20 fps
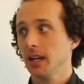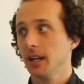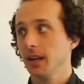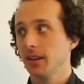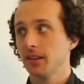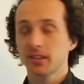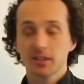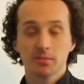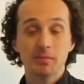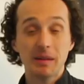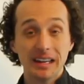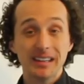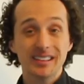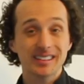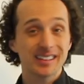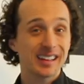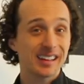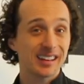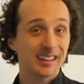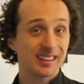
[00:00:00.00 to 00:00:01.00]
it
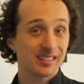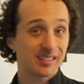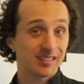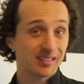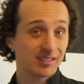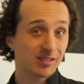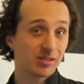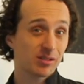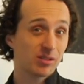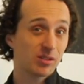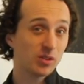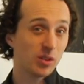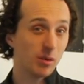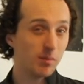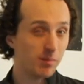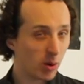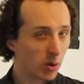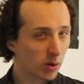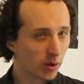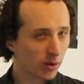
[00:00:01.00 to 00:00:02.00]
means that the
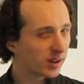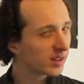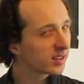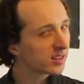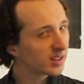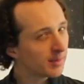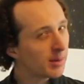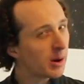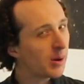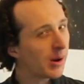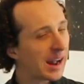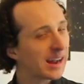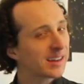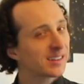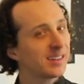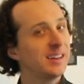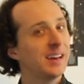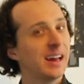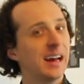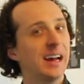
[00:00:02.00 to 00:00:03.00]
motor is somehow
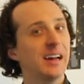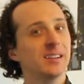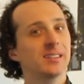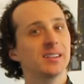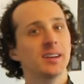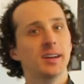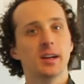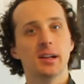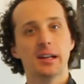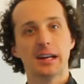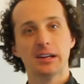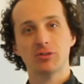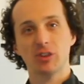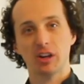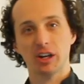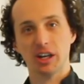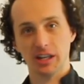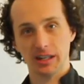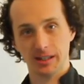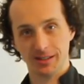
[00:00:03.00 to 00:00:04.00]
acting as an
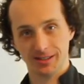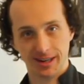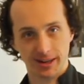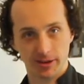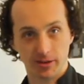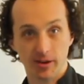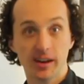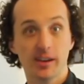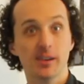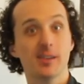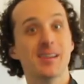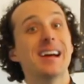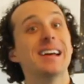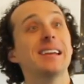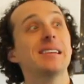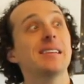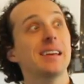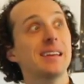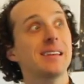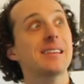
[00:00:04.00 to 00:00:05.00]
electric generator,
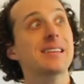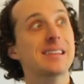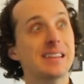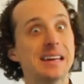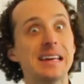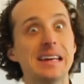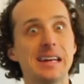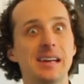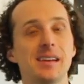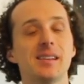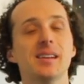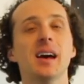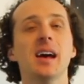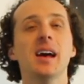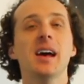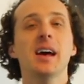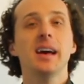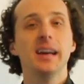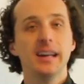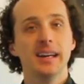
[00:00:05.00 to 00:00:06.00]
and indeed
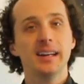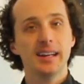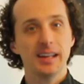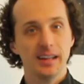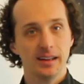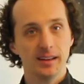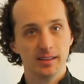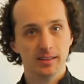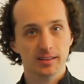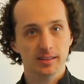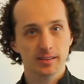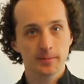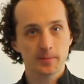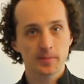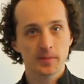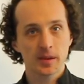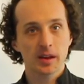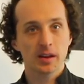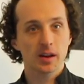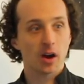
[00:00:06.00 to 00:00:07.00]
it is.
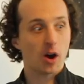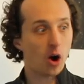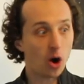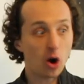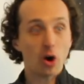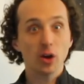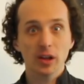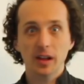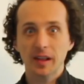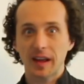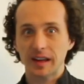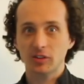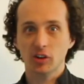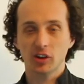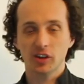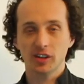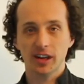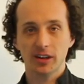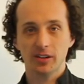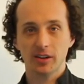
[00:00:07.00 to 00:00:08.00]
All
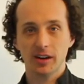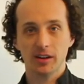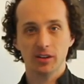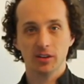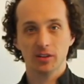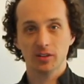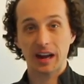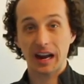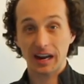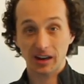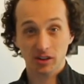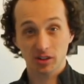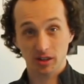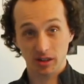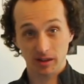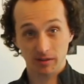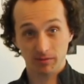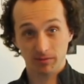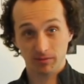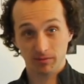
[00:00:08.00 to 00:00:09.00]
electric generators
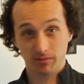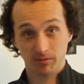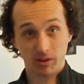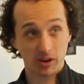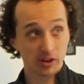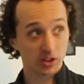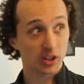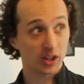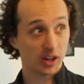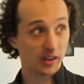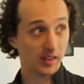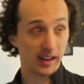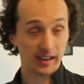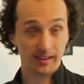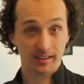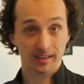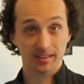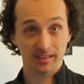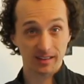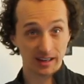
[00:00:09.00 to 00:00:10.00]
actually function on
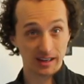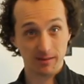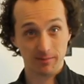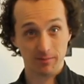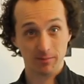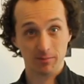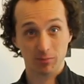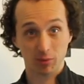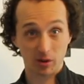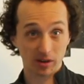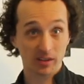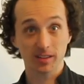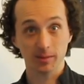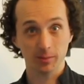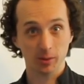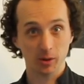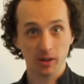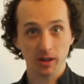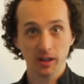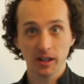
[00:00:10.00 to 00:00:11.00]
that same
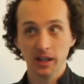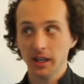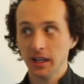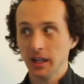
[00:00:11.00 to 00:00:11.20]
principle.